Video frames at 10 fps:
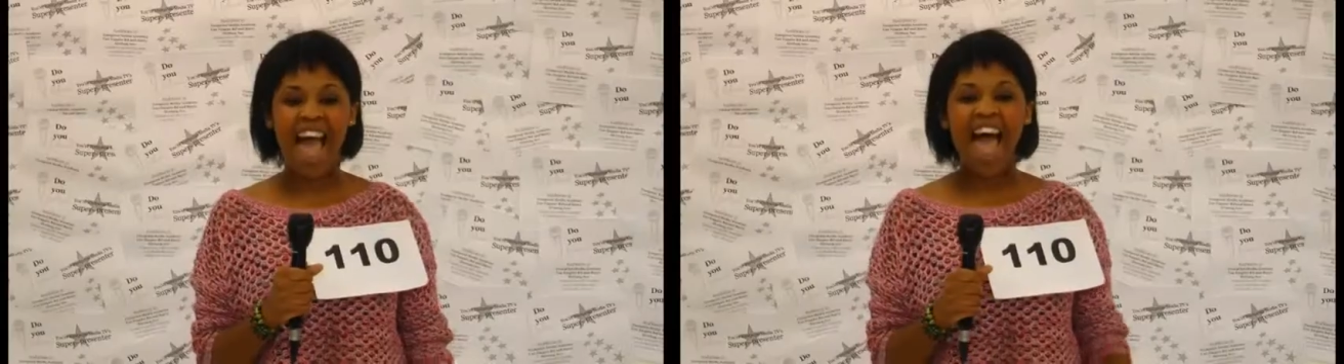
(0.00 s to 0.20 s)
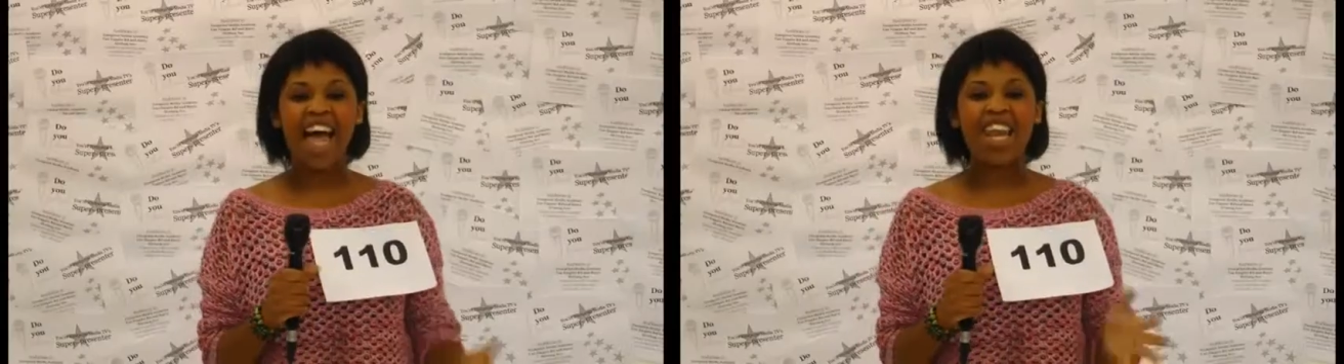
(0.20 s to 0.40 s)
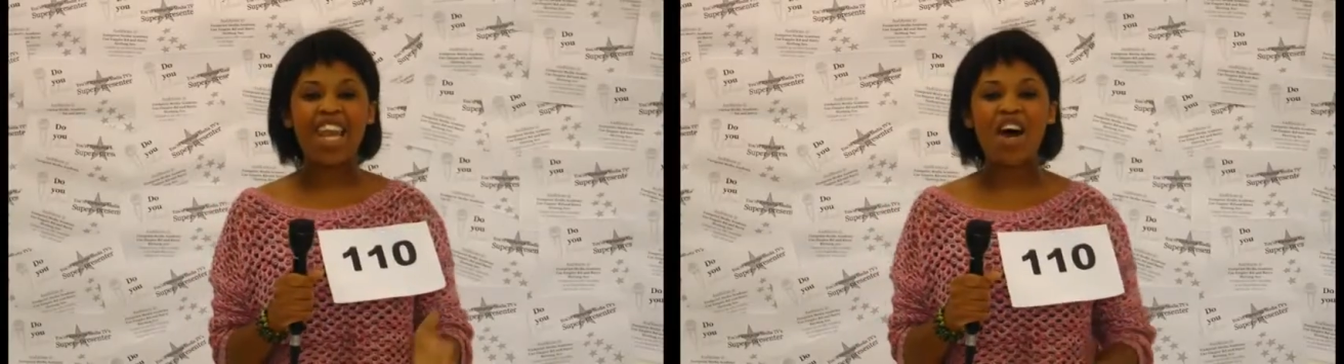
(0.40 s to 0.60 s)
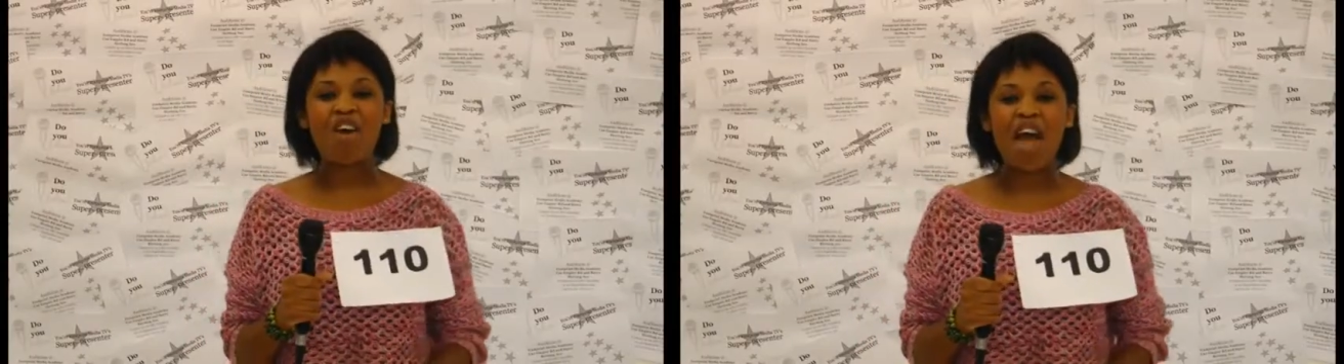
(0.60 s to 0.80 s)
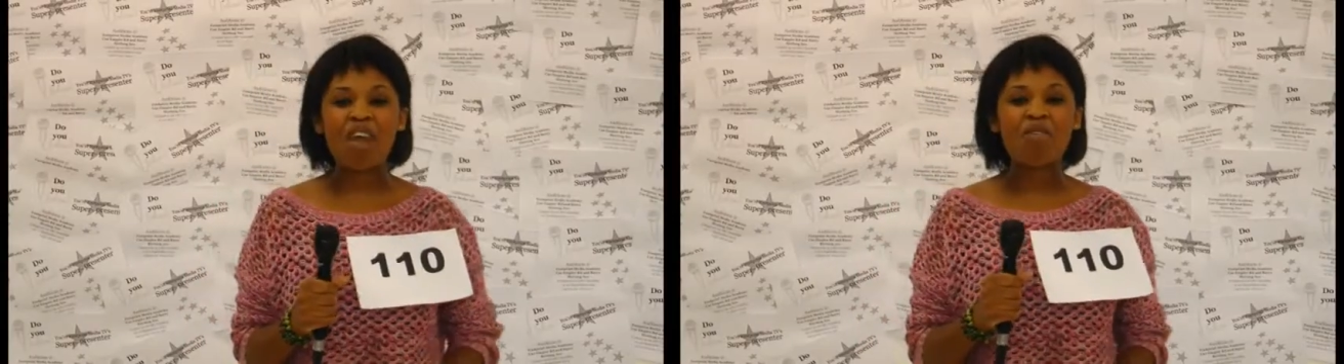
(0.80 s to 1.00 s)

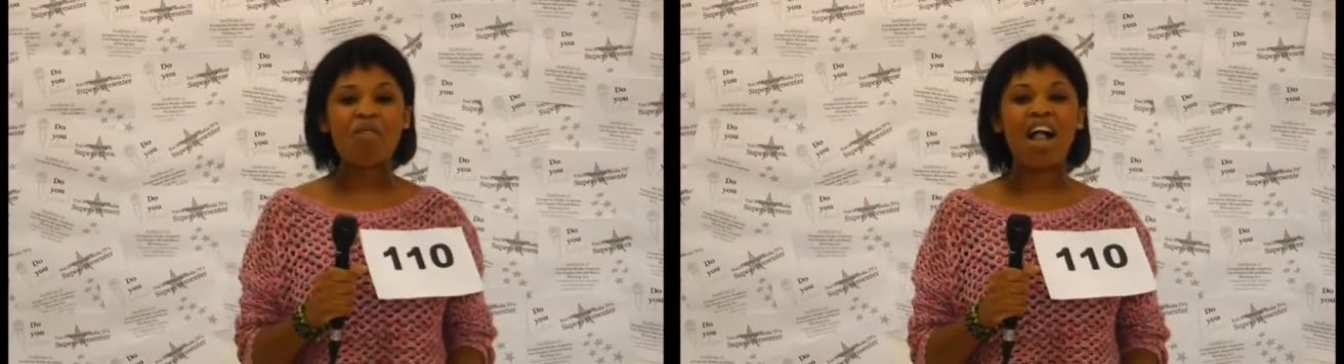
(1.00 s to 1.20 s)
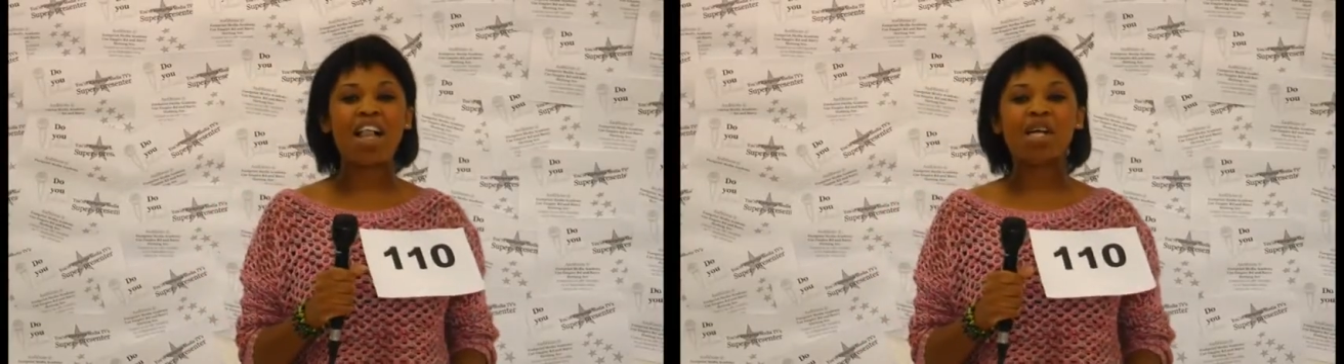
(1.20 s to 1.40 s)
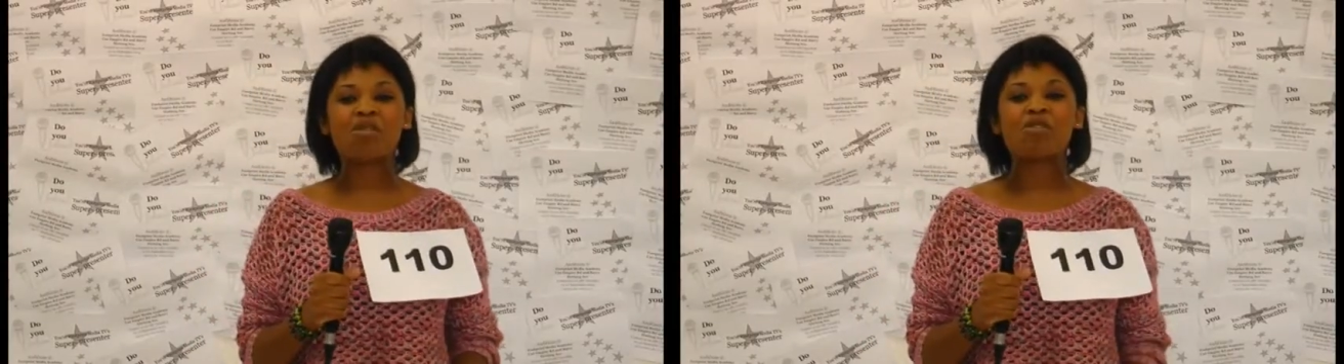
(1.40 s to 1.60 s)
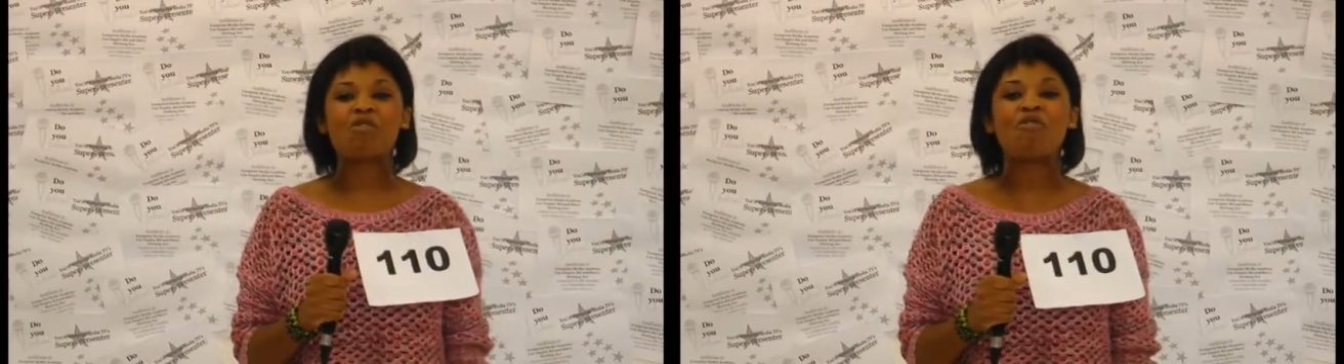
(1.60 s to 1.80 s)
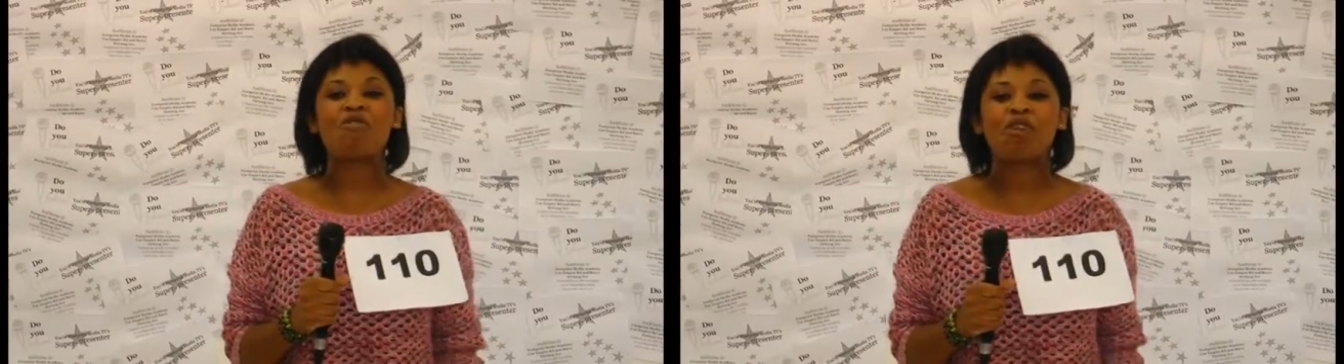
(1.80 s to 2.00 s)
Hello and welcome to
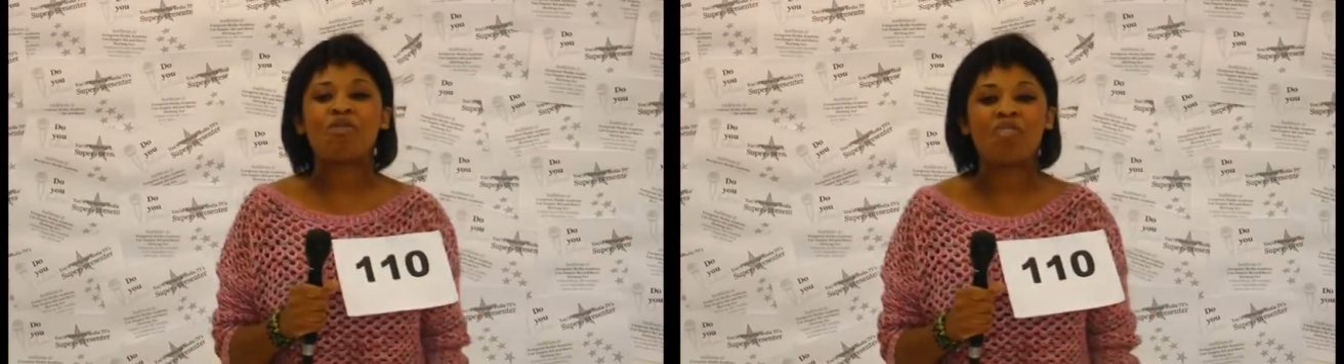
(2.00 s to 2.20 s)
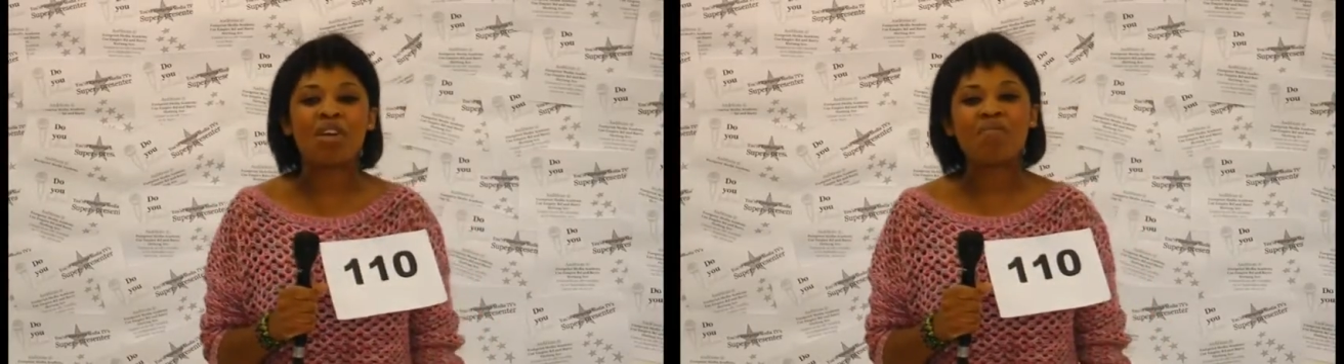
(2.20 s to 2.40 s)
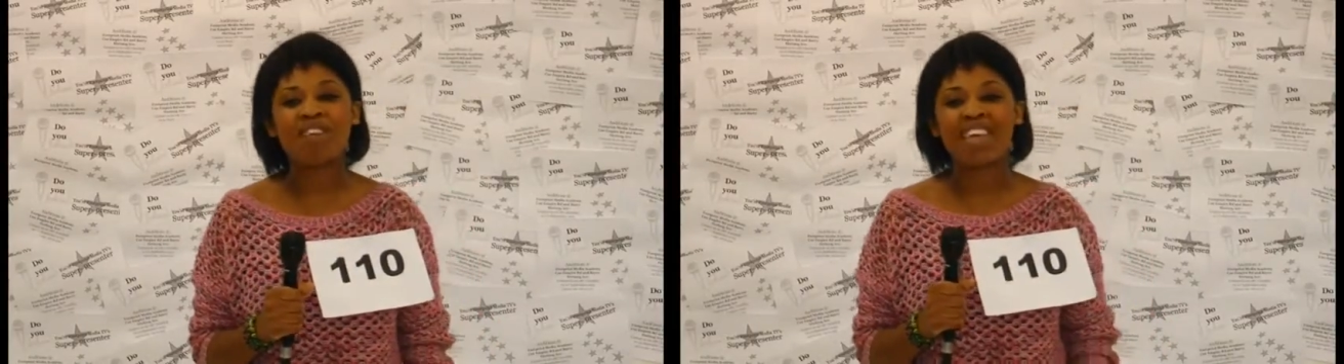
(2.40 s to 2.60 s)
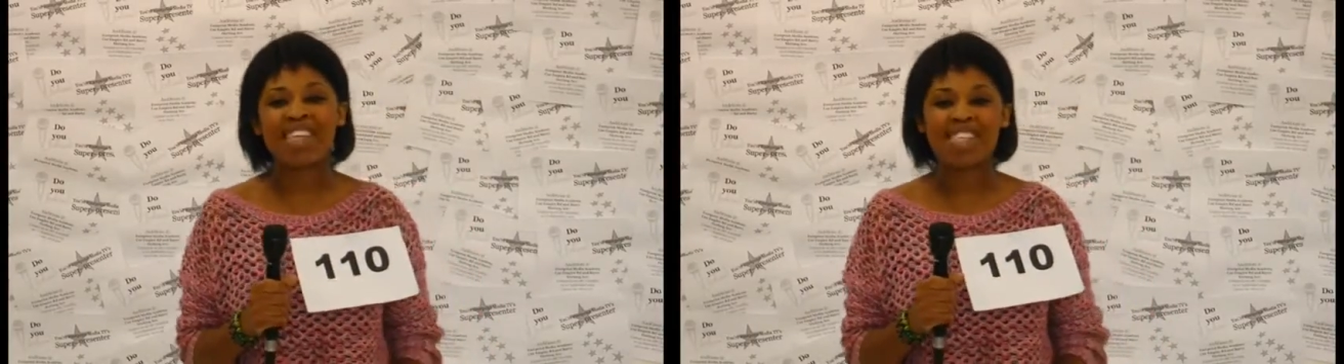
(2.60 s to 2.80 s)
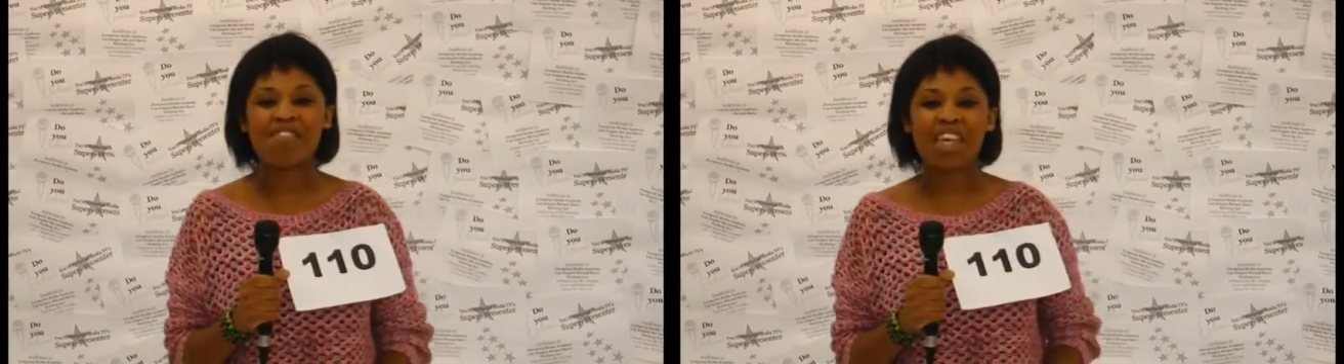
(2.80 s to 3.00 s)
Footprint Media
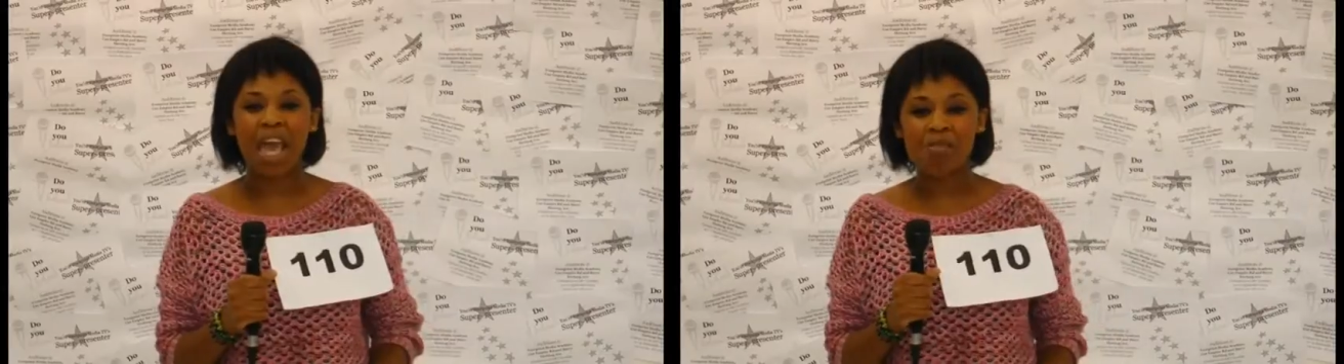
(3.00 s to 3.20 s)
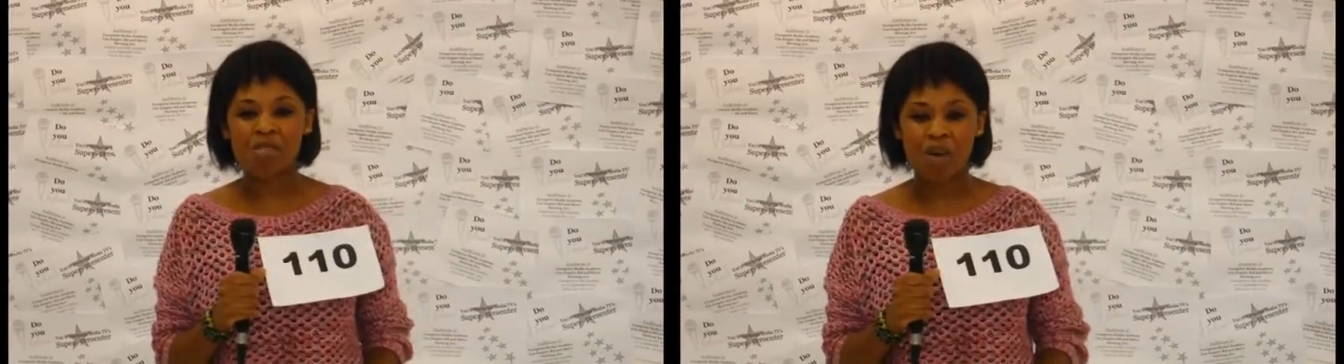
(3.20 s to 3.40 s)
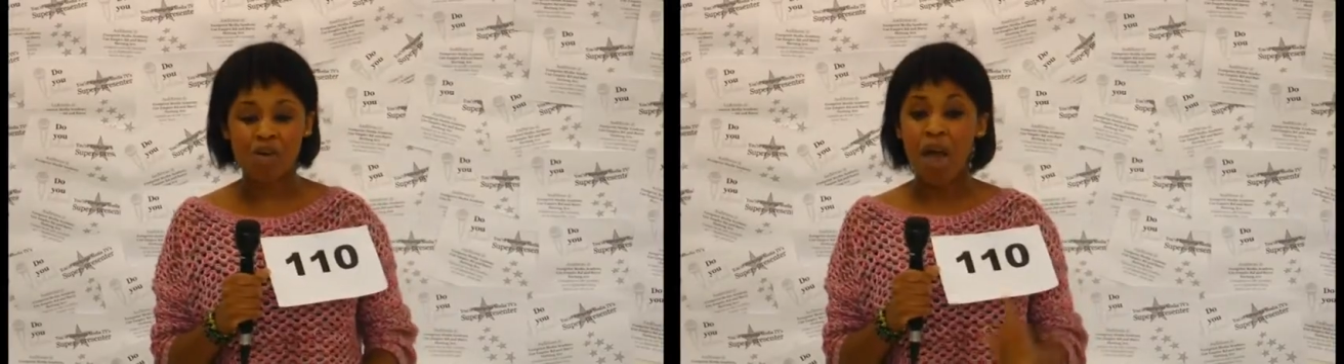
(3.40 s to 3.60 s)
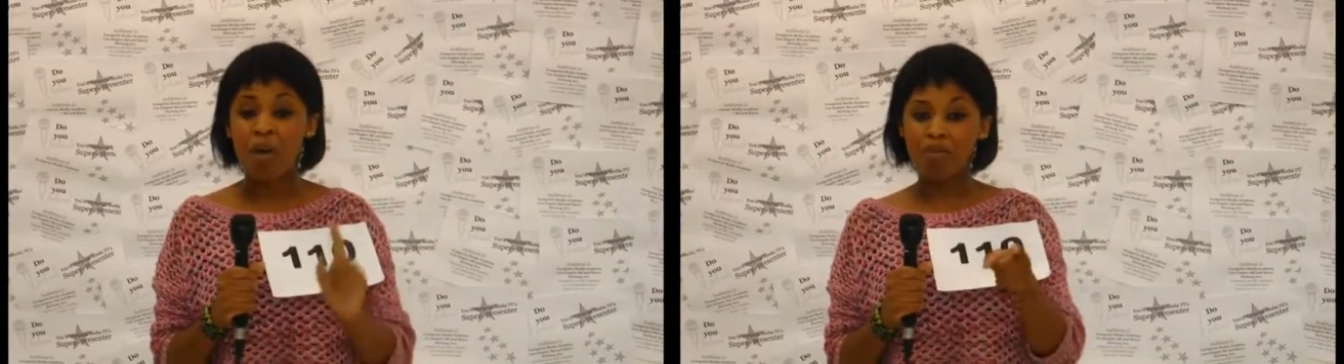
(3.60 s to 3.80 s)
TV Game Show,